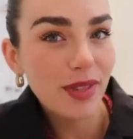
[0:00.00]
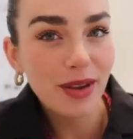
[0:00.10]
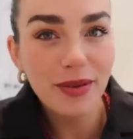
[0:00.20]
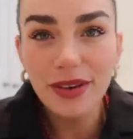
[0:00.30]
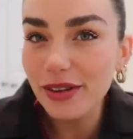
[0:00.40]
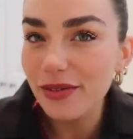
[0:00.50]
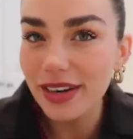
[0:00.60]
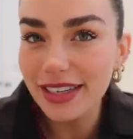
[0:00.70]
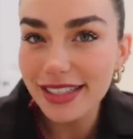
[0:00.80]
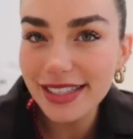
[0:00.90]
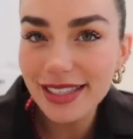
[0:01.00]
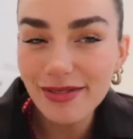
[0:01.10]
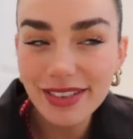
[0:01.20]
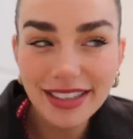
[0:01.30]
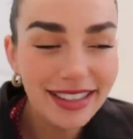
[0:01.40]
we're gonna run into
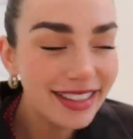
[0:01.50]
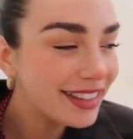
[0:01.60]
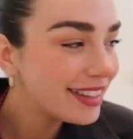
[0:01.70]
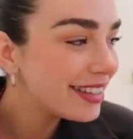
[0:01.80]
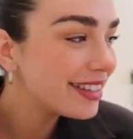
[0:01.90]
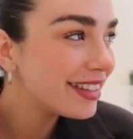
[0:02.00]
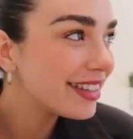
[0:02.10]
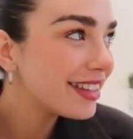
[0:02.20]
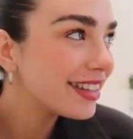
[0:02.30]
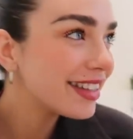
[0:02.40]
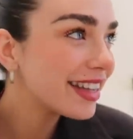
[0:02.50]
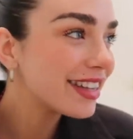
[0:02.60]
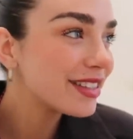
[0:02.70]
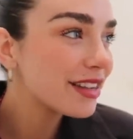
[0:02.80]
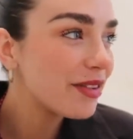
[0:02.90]
someone? Like
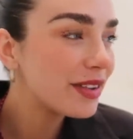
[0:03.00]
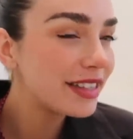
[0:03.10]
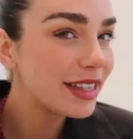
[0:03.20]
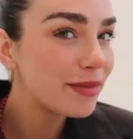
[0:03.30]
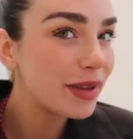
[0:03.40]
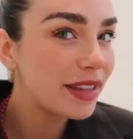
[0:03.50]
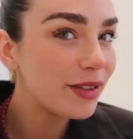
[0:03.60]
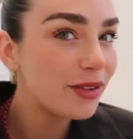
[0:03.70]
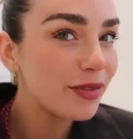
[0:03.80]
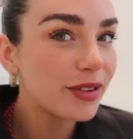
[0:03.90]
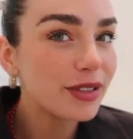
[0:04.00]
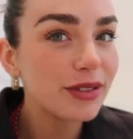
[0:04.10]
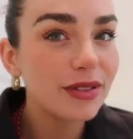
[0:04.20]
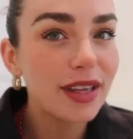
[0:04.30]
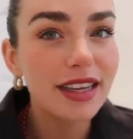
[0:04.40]
I just can't wait to like be in the
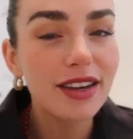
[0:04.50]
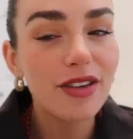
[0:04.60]
Universal like